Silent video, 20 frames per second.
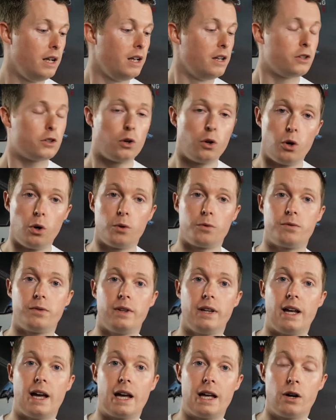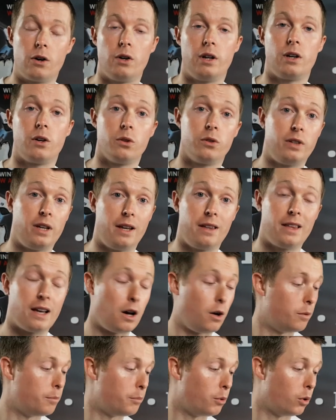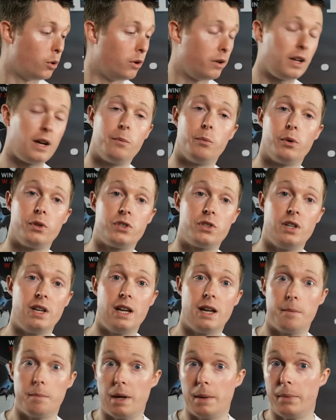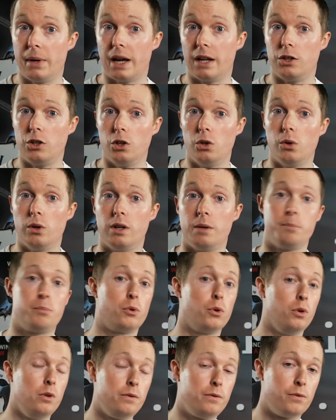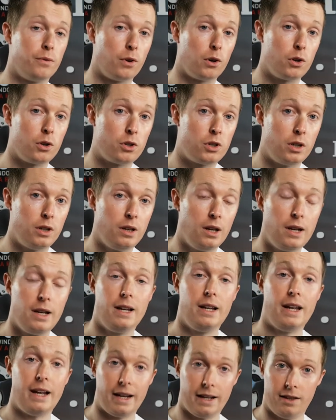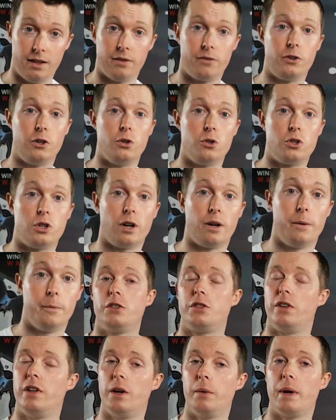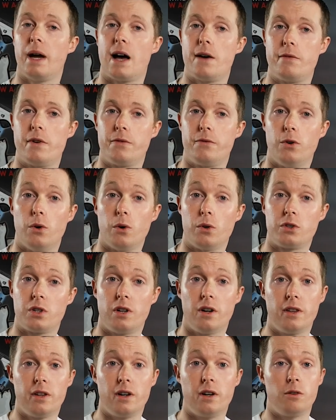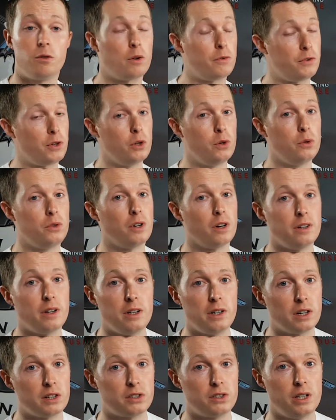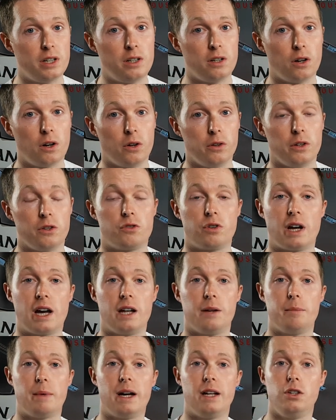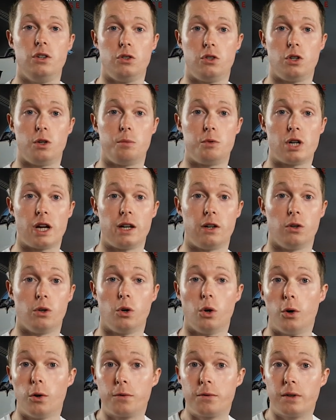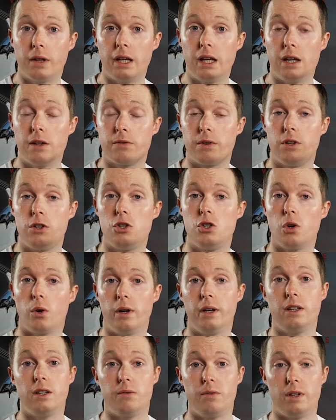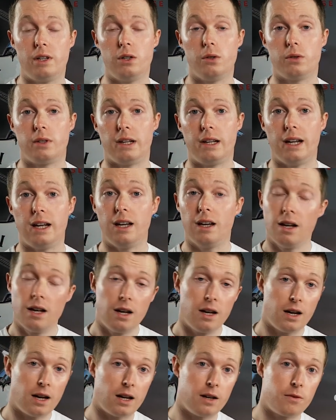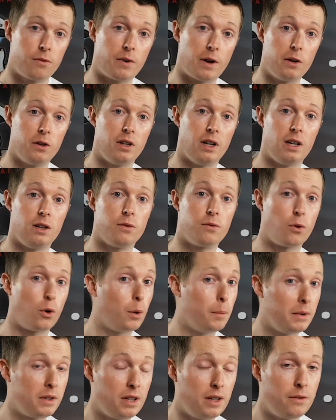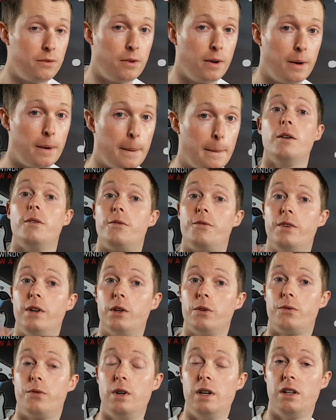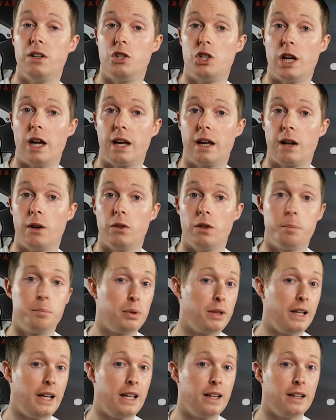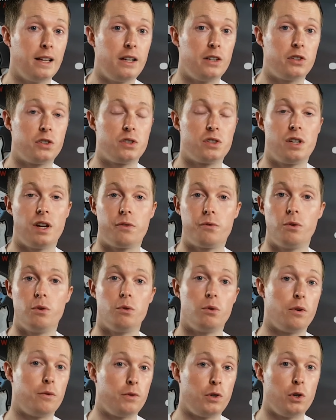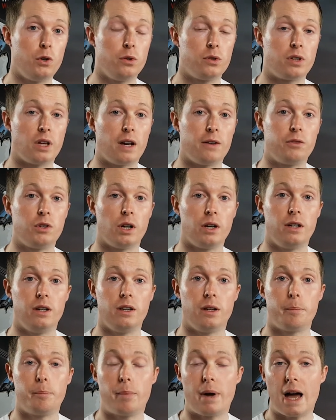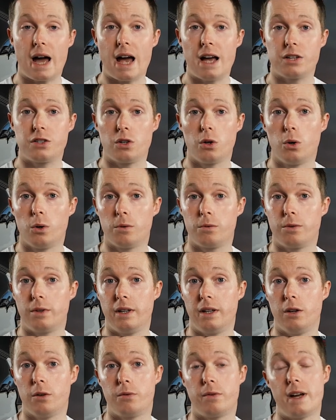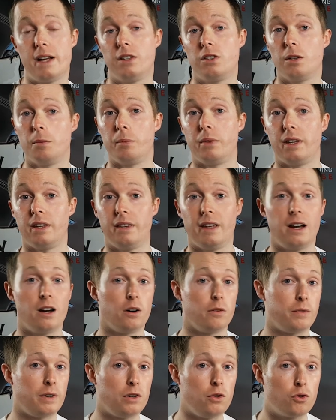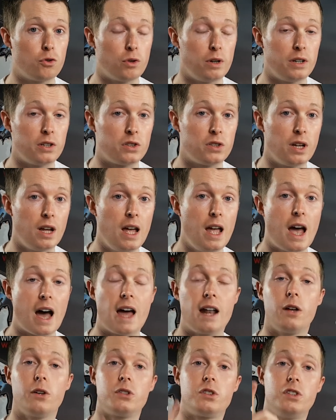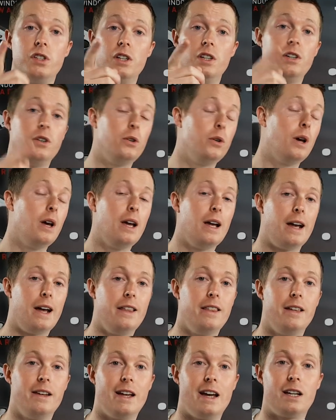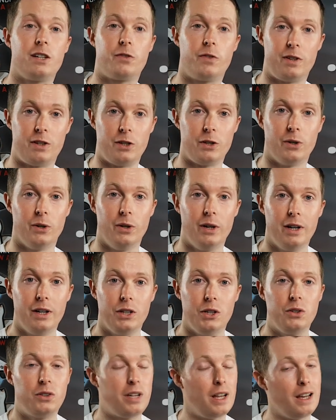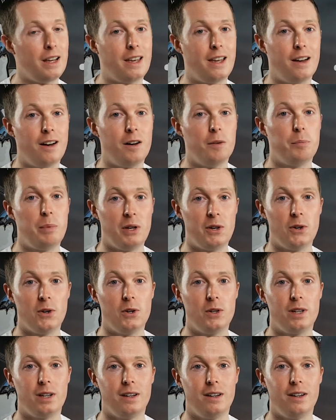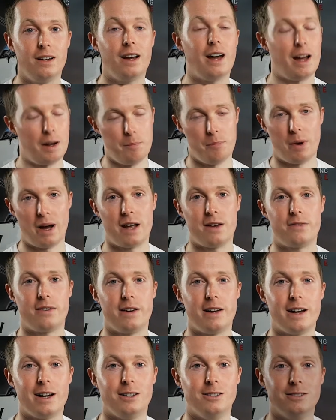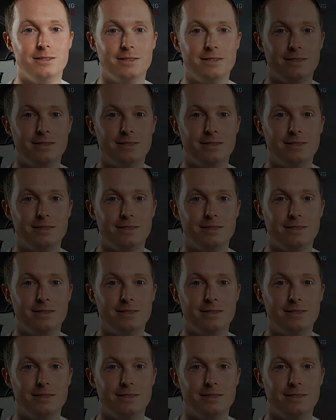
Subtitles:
So hopefully Ionic will take that on board and we'll see maybe a new and improved version in the future. So there we have it, folks. Another review done and dusted on the Tradman YouTube channel. Hopefully you've enjoyed the video today and found it informative. Feel free to check out the playlist, different reviews that I've done in the past. Hopefully you'll find something there of interest, and I'll see you in the next video. You take care, be good, and bye for now.